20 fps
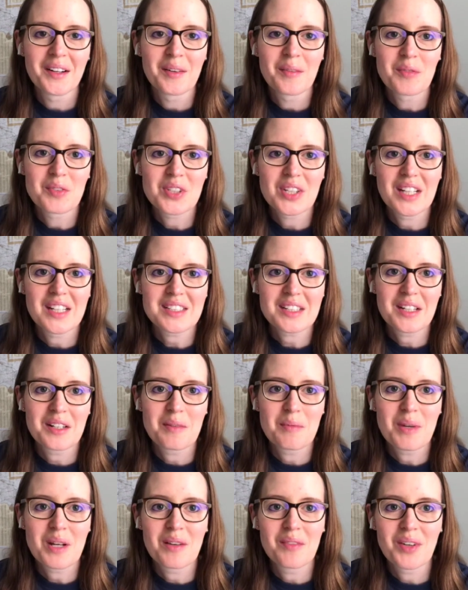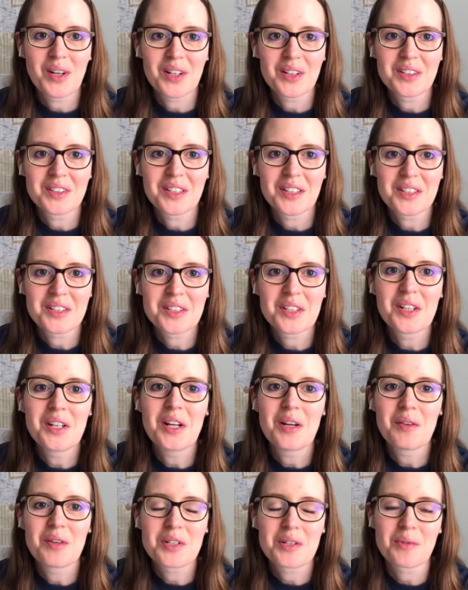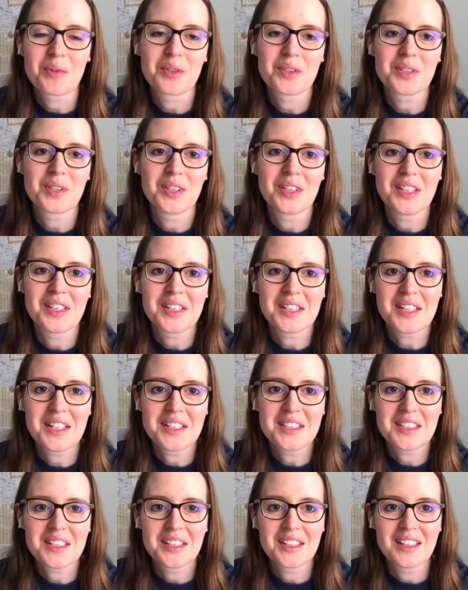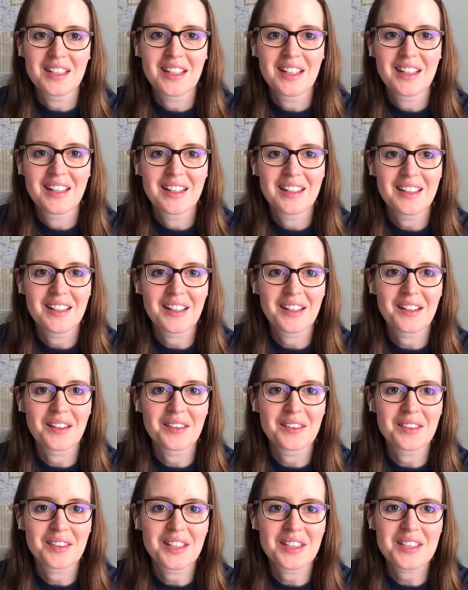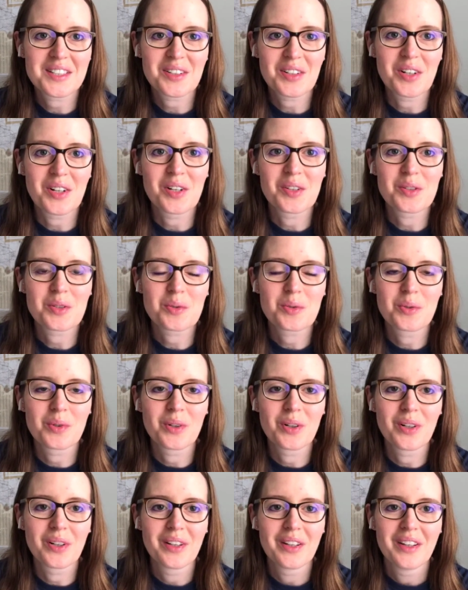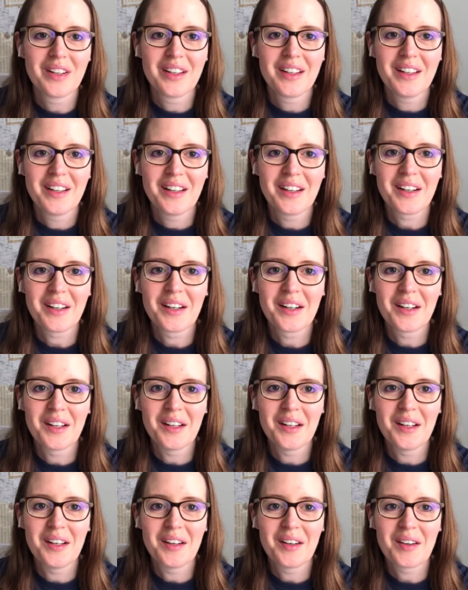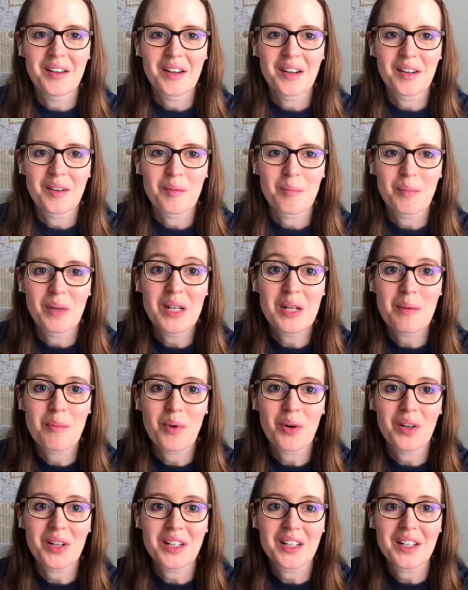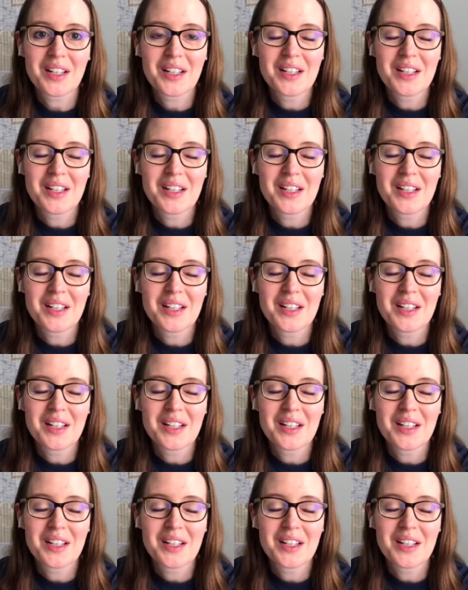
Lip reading: So that's kind of becoming our Sunday ritual, so that the kids can get started on school on Monday morning.